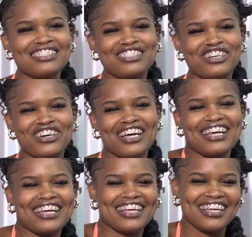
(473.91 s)
So
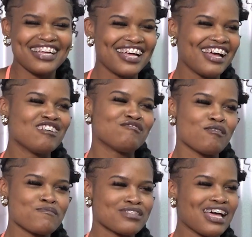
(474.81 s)

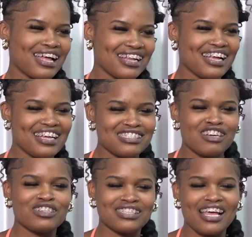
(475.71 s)
from that age,
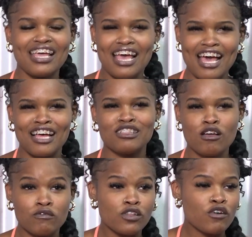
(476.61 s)
I was like, yeah,
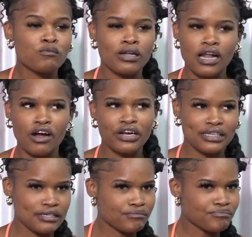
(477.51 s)
love, but not
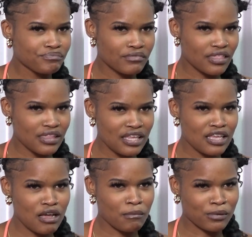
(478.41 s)
really
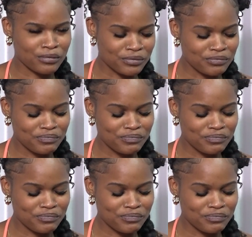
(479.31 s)
thinking about